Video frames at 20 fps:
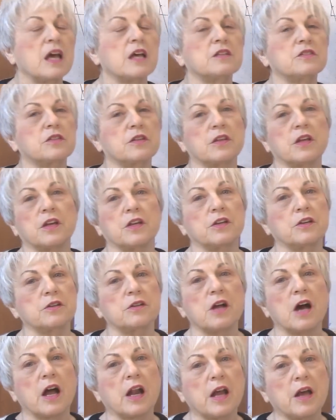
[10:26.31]
so that you're
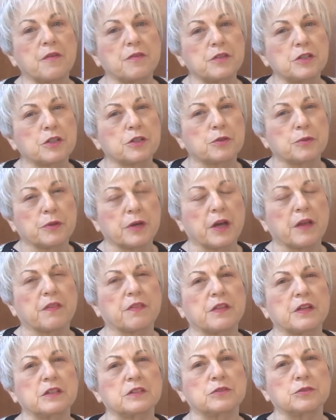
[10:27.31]
not having to create
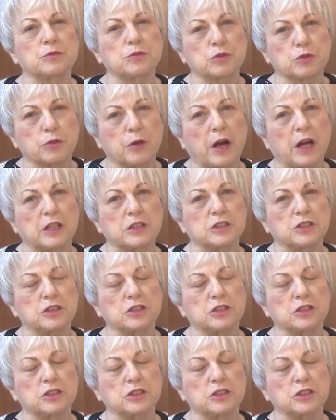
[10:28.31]
things from scratch.